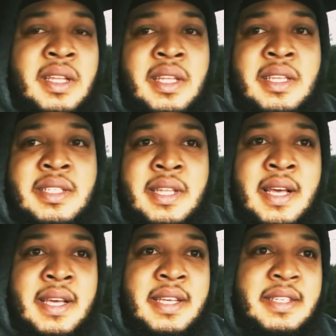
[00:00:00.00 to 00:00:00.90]
it's
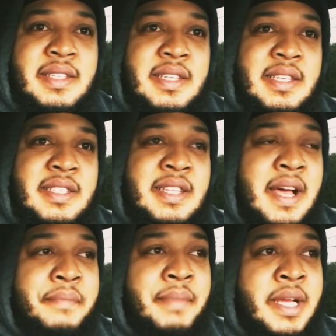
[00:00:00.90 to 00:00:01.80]

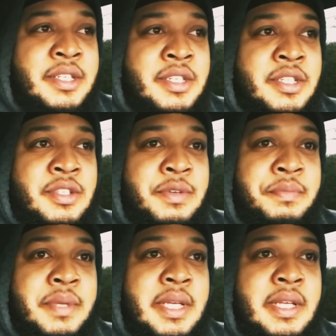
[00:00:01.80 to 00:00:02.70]
not major to
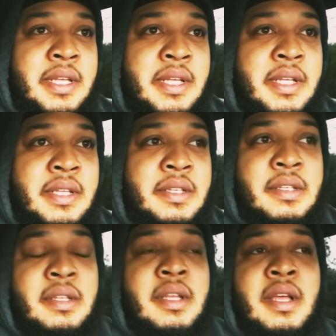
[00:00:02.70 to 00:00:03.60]
me.
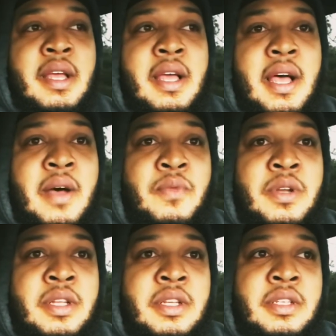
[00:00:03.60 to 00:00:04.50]
I
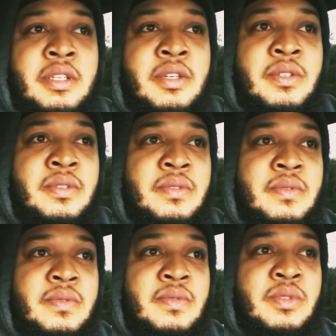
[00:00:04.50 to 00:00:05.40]
wanna, you know,
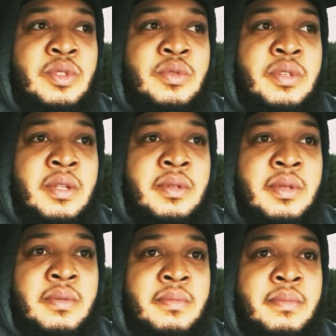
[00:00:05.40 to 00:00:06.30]
do
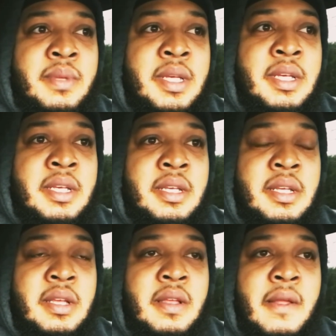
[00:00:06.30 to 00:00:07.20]
something
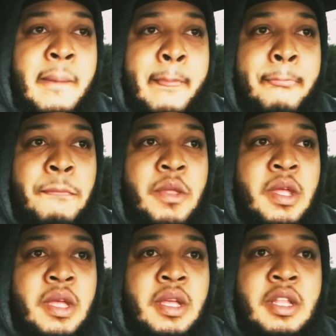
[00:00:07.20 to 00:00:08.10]
big.
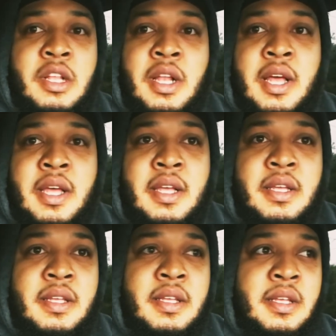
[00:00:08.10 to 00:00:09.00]
Either like,
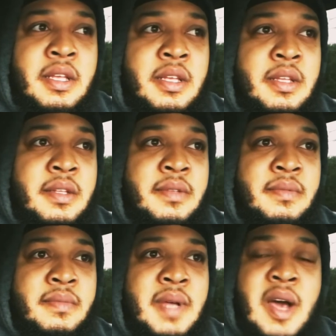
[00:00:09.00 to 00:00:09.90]

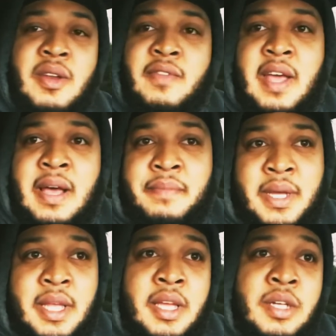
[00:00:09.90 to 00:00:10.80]
I don't even have my
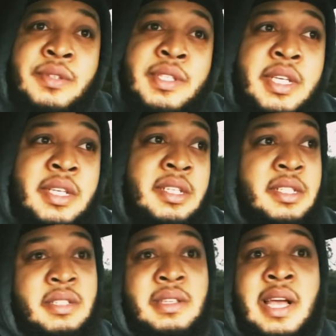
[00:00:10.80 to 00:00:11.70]

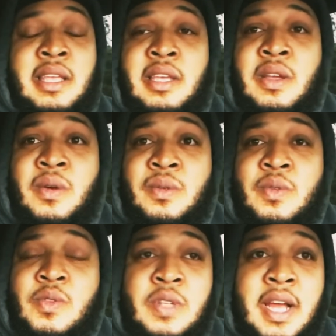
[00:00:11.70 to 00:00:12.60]
LLCs. I can go
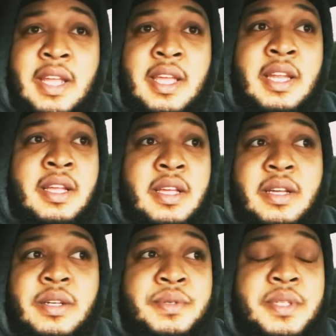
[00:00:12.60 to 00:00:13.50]
try to get an
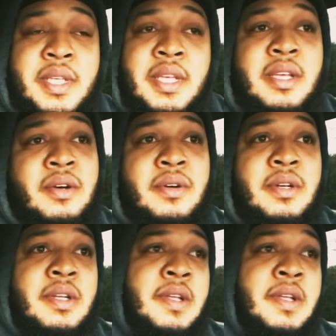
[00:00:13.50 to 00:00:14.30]
LLC or